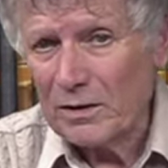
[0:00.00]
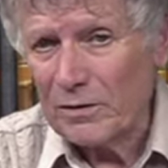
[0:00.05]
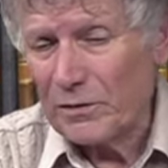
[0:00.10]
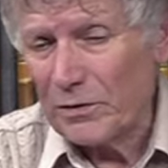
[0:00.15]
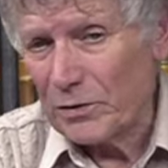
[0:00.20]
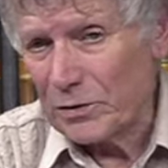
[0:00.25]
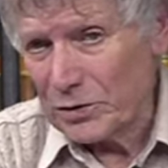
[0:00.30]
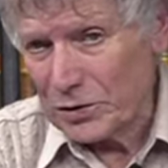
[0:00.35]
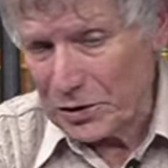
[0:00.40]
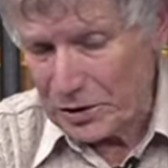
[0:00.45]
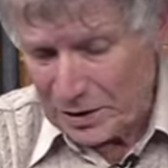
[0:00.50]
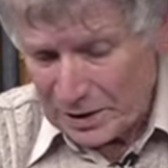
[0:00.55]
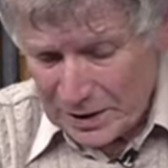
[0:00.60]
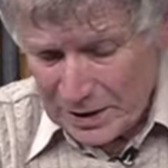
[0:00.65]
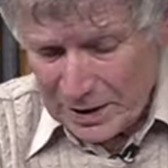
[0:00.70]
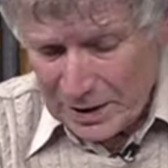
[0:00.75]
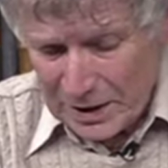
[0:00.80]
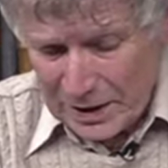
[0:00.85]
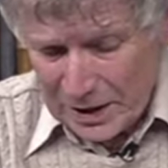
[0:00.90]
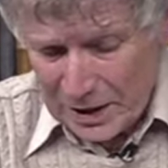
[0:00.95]
the future
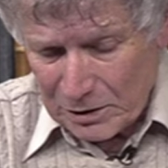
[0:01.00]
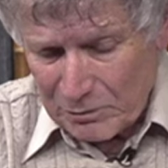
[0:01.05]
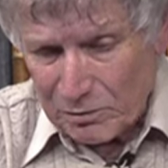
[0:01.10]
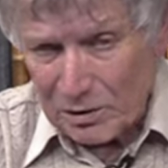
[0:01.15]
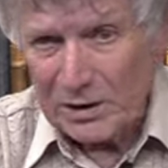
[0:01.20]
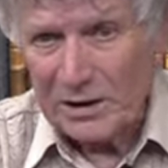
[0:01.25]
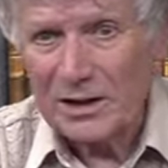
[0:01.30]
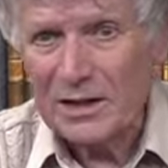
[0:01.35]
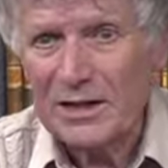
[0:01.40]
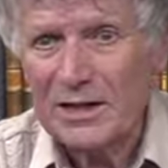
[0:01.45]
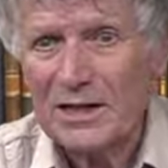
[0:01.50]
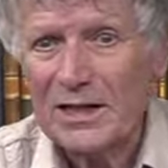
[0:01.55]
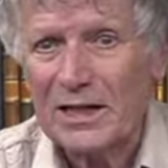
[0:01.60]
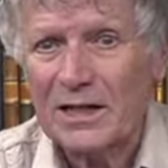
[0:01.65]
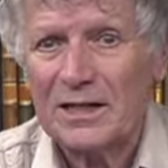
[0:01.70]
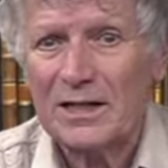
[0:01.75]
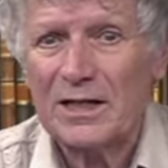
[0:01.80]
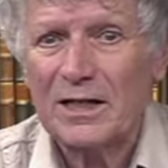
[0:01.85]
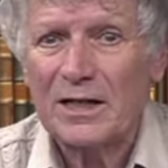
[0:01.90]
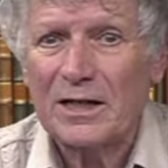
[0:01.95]
Edward VI,